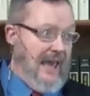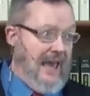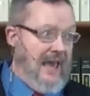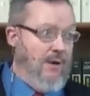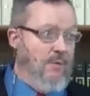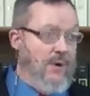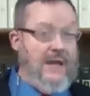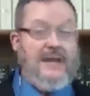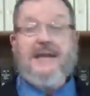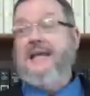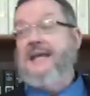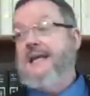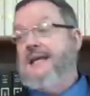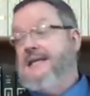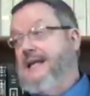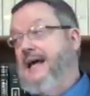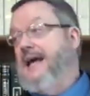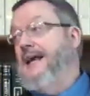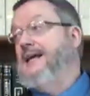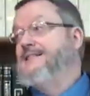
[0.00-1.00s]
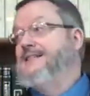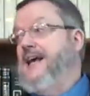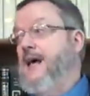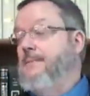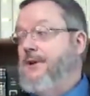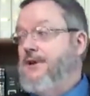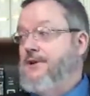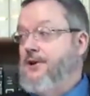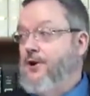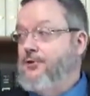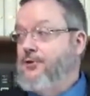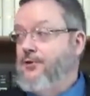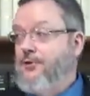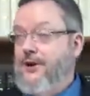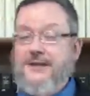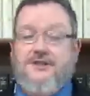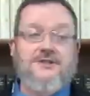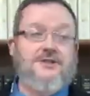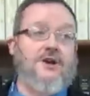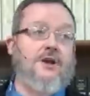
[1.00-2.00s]
And when he does, how many know there
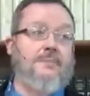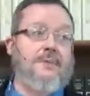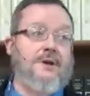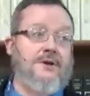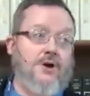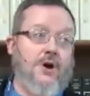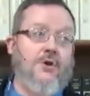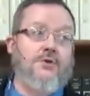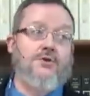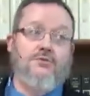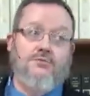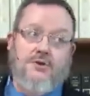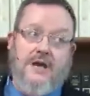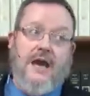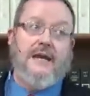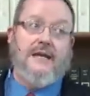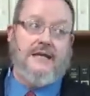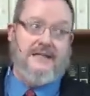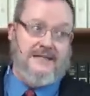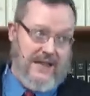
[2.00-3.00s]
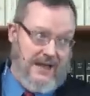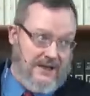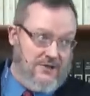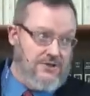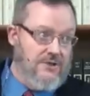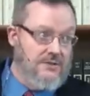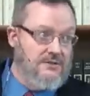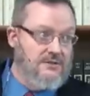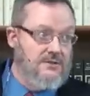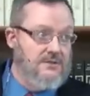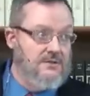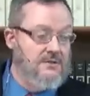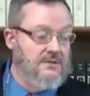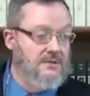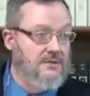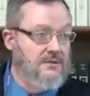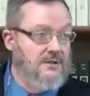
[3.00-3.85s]
is going to be no United Nations?